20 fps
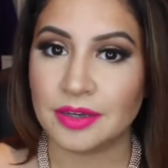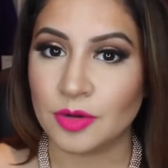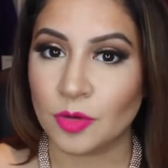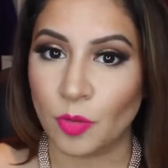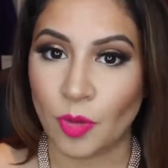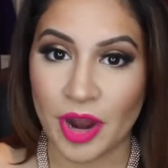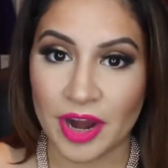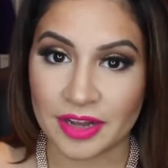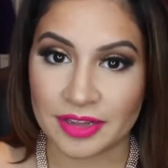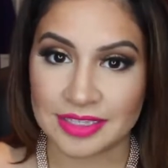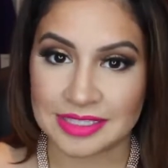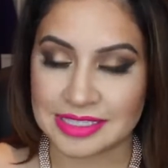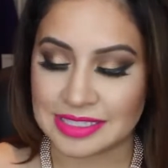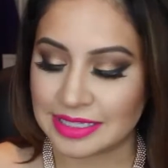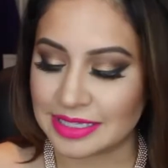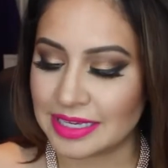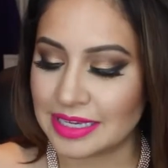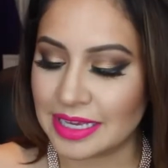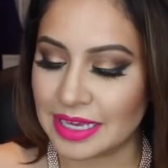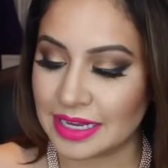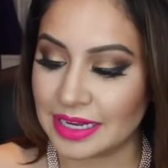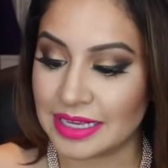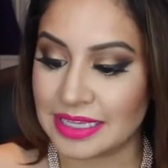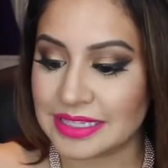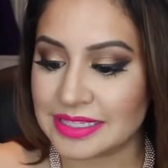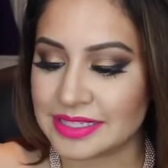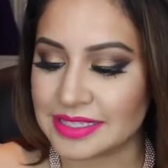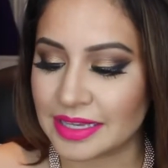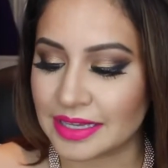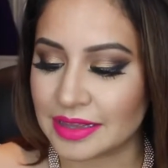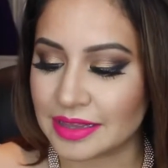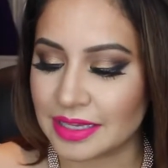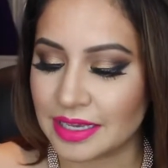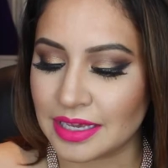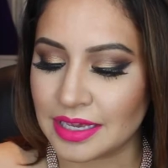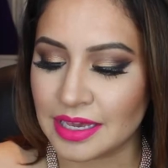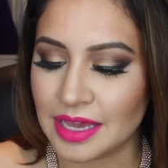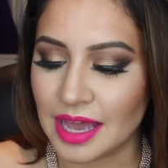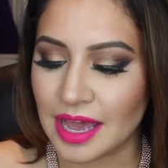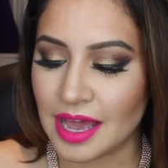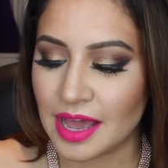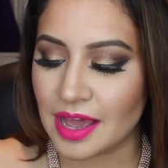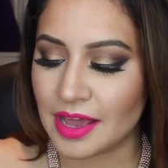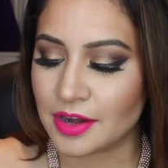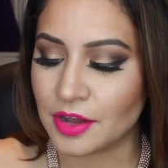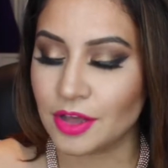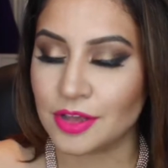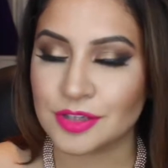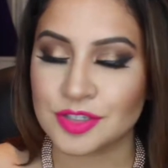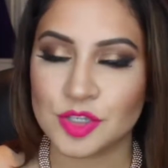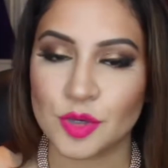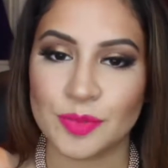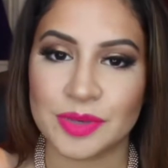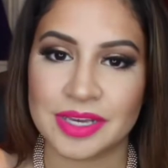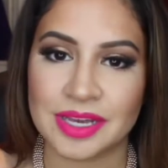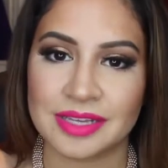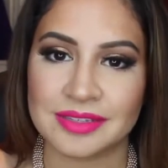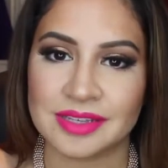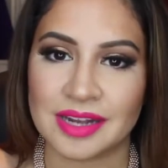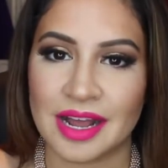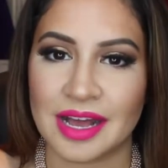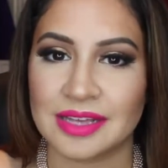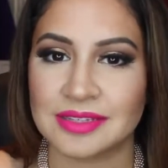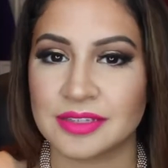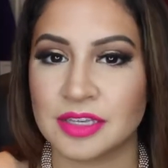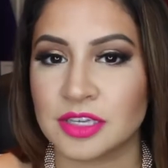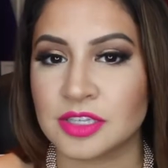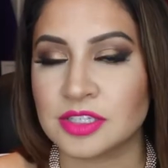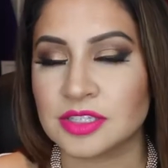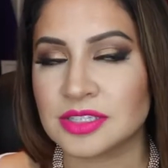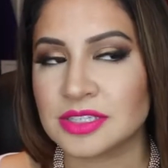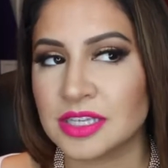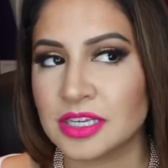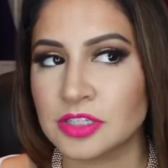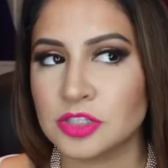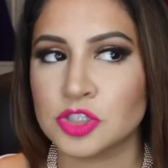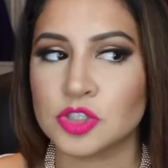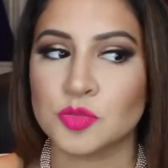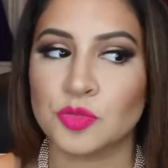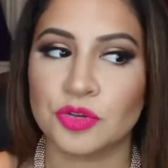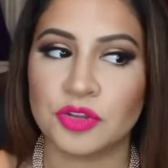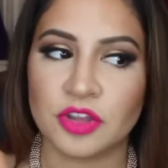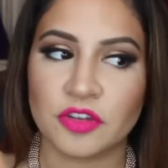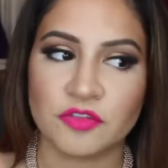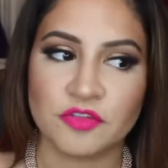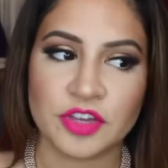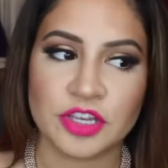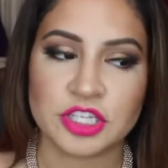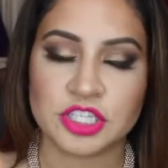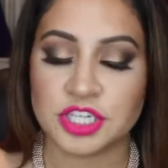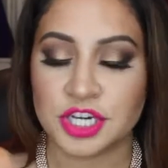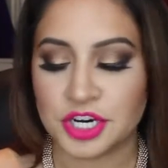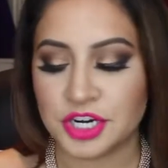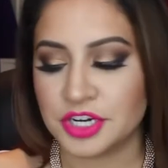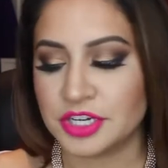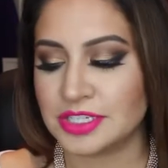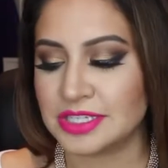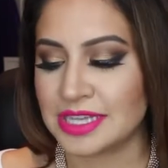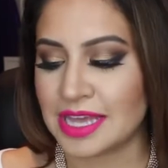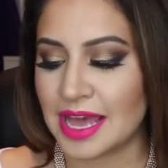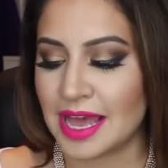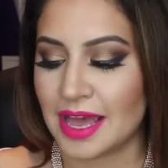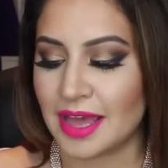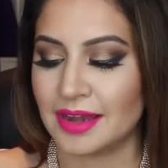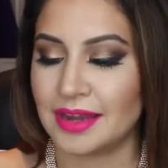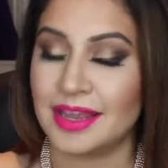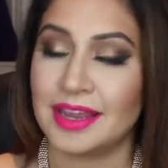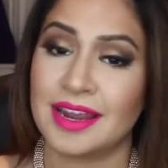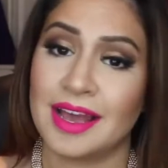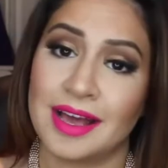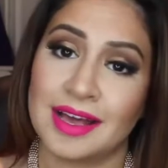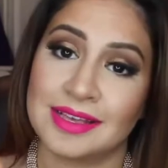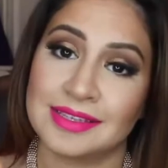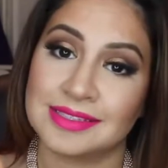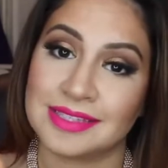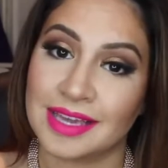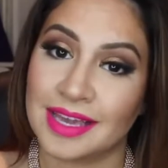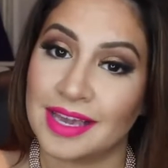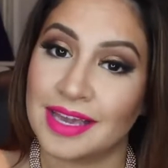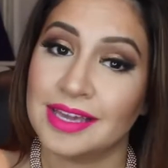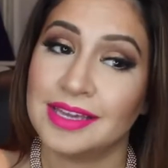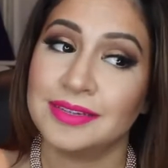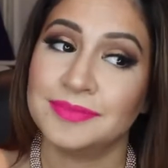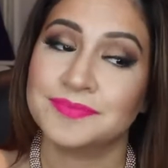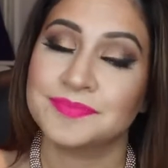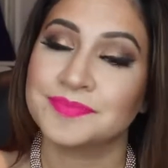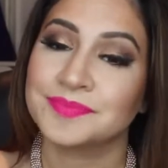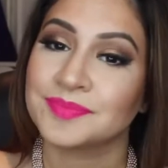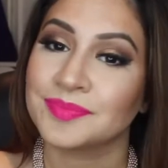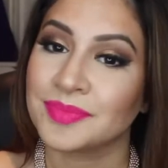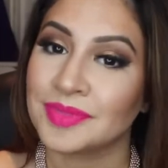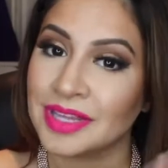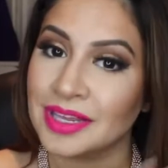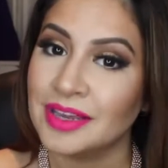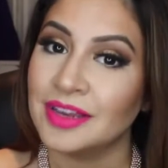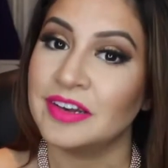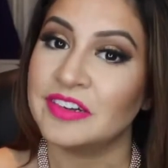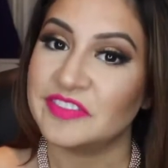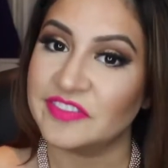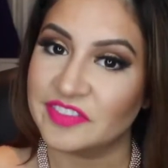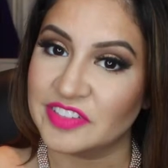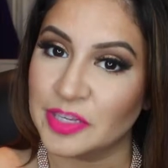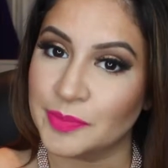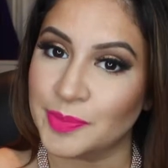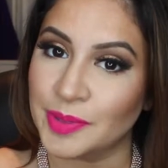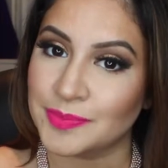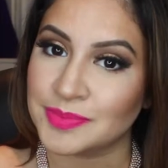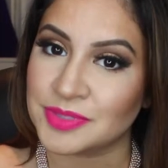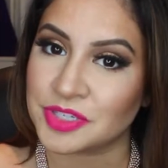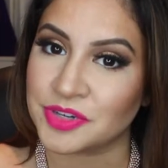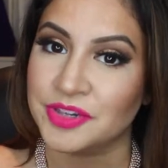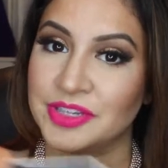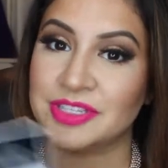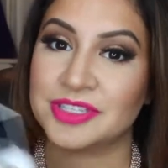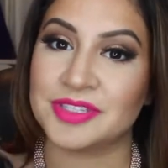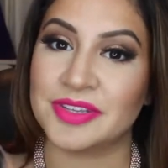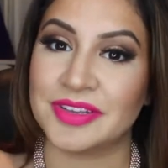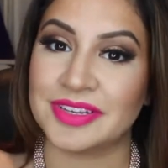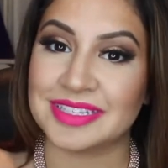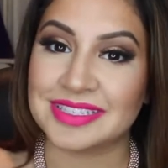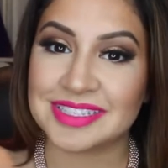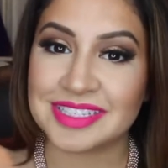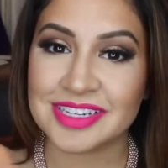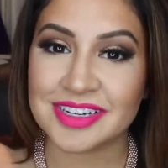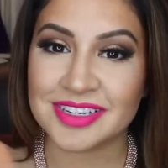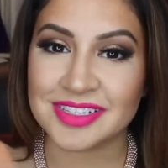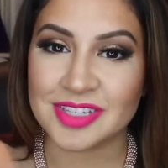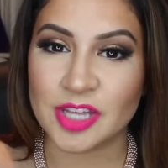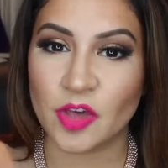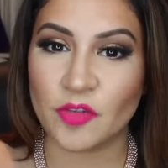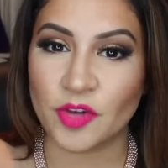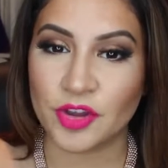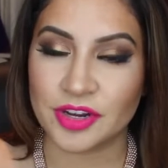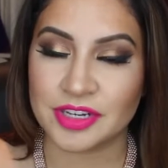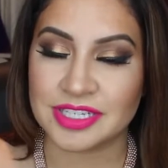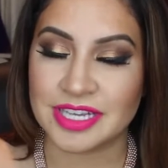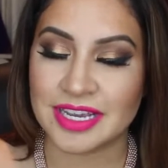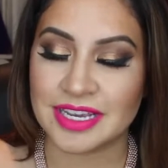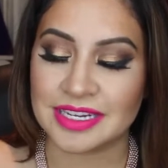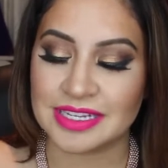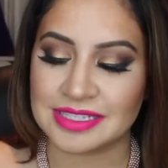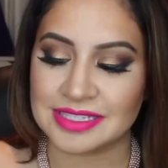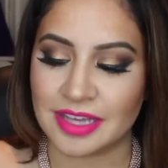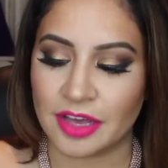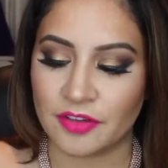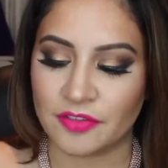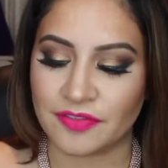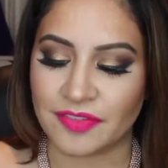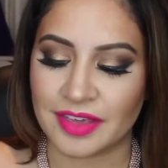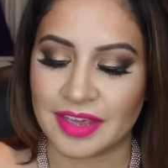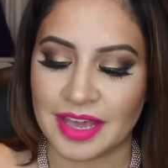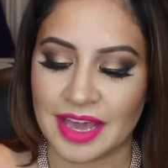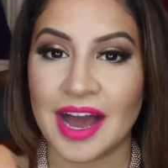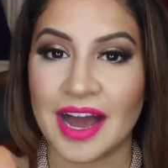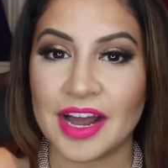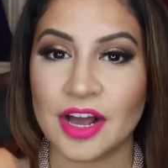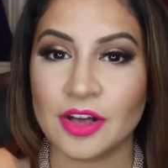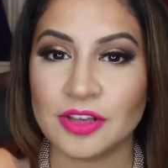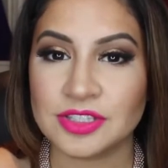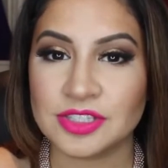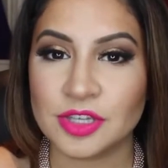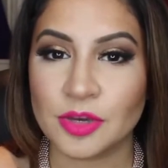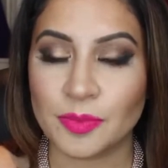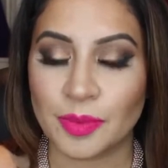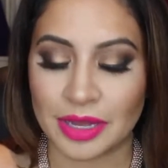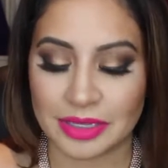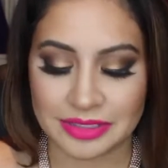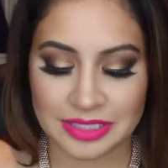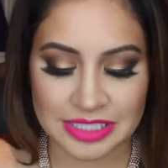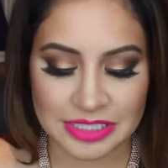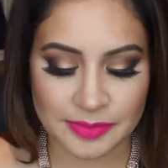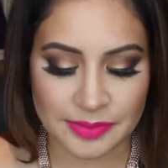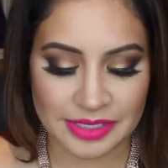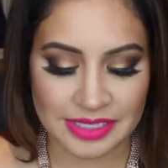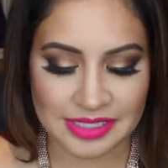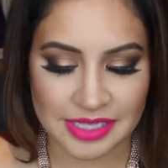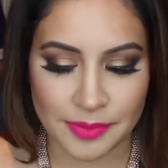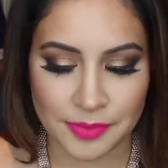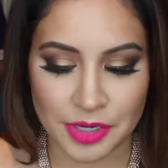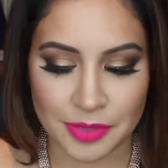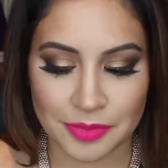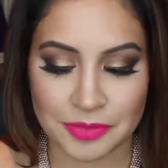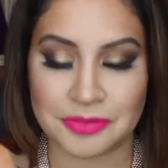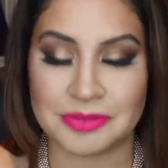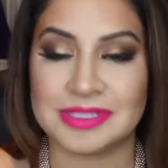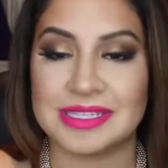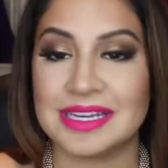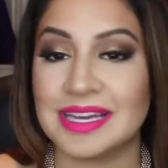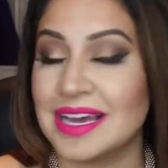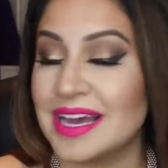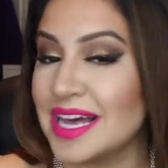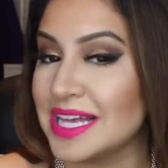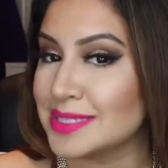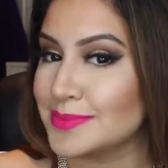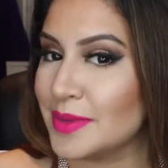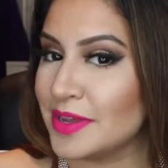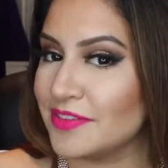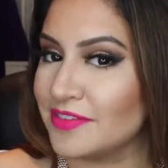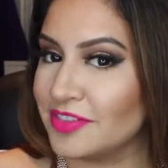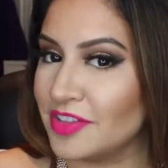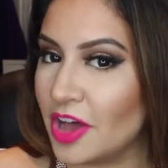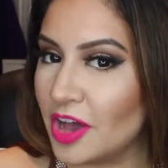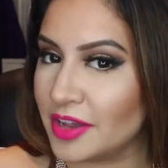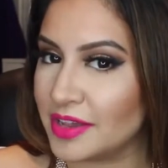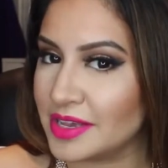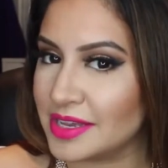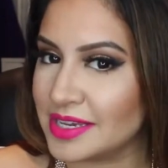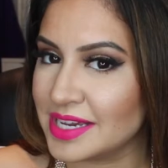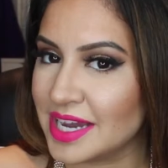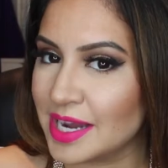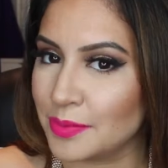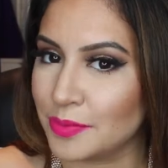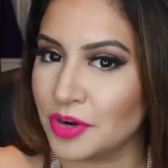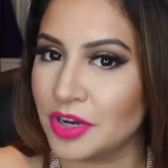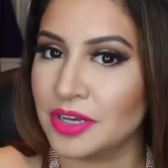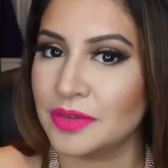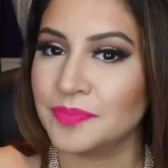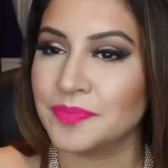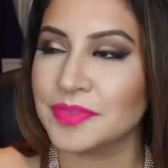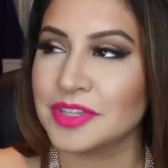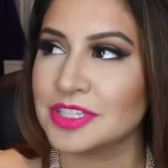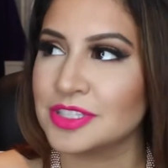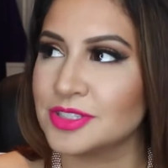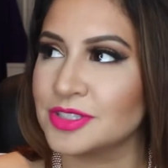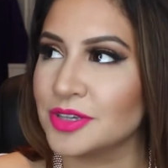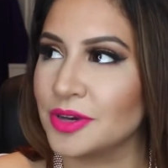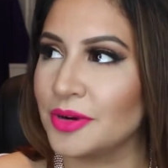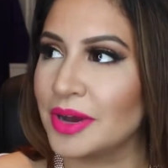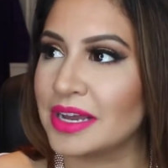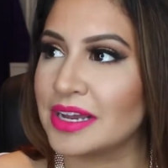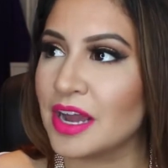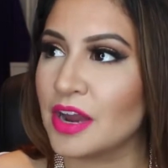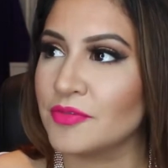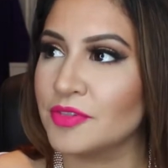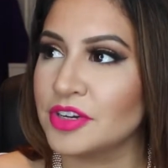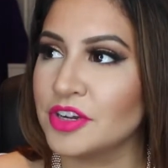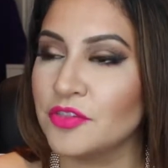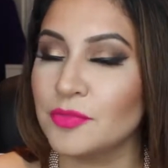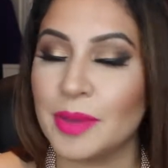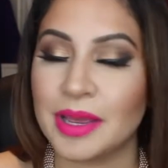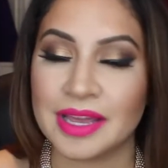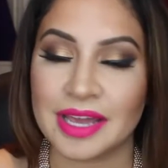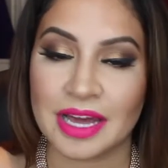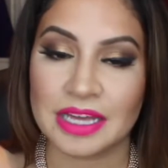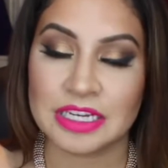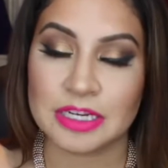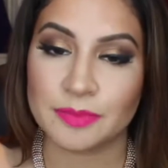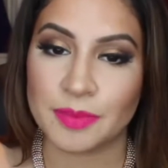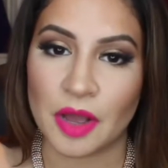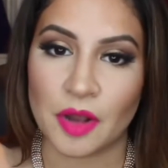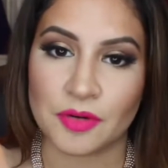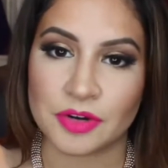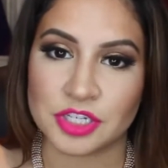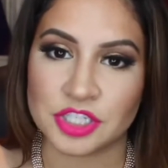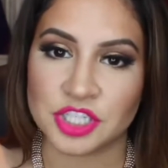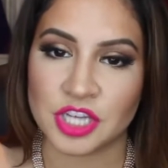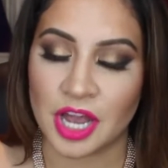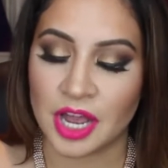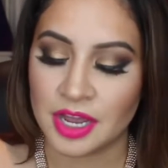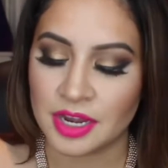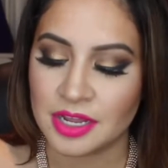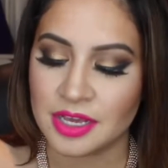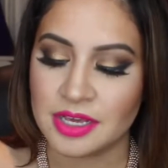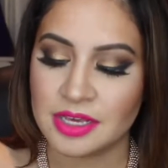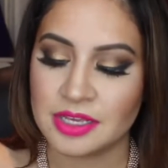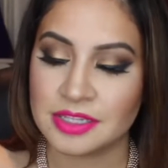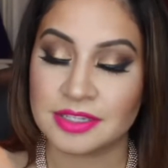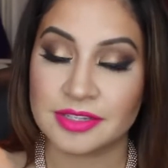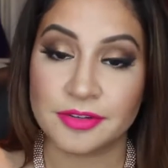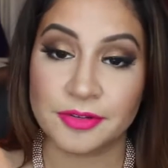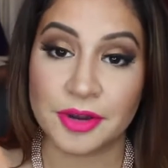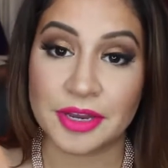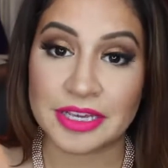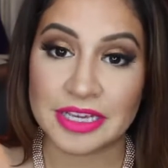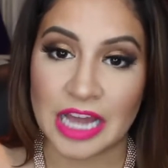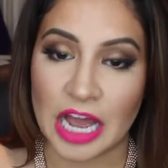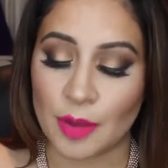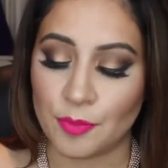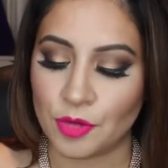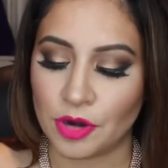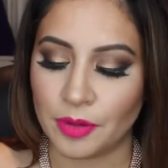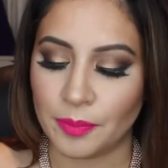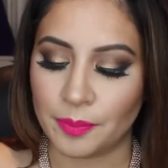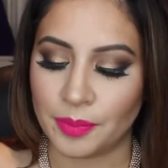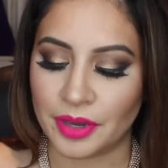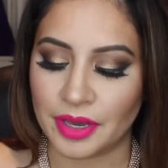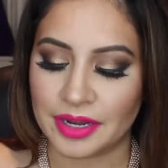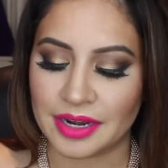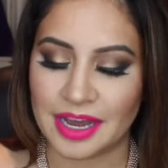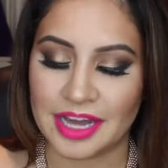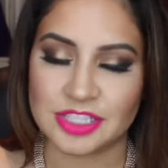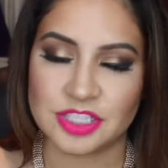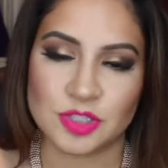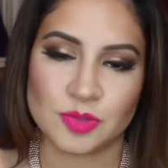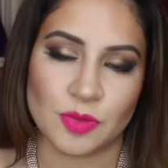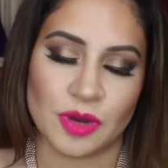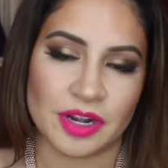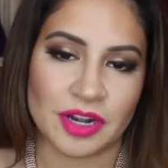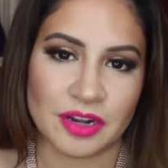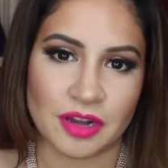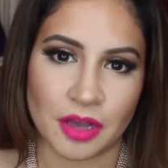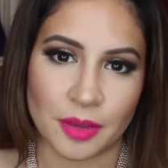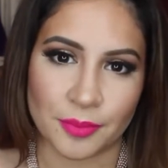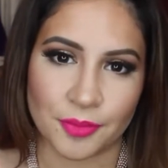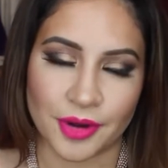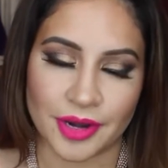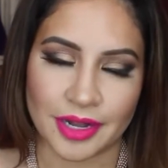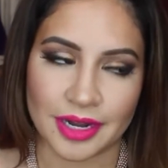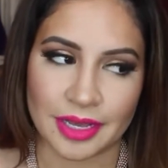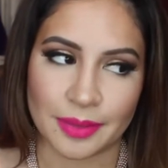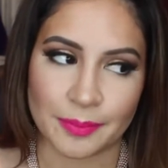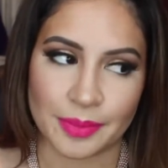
wirelessly and instantly, and also because it has like skin smoothing features and it has a flip up screen so you can see yourself while you're taking a selfie. I also bought this because I'm going to be using it as my vlogging camera. So I got rid of my Canon PowerShot. Great camera, but I just wanted to upgrade it a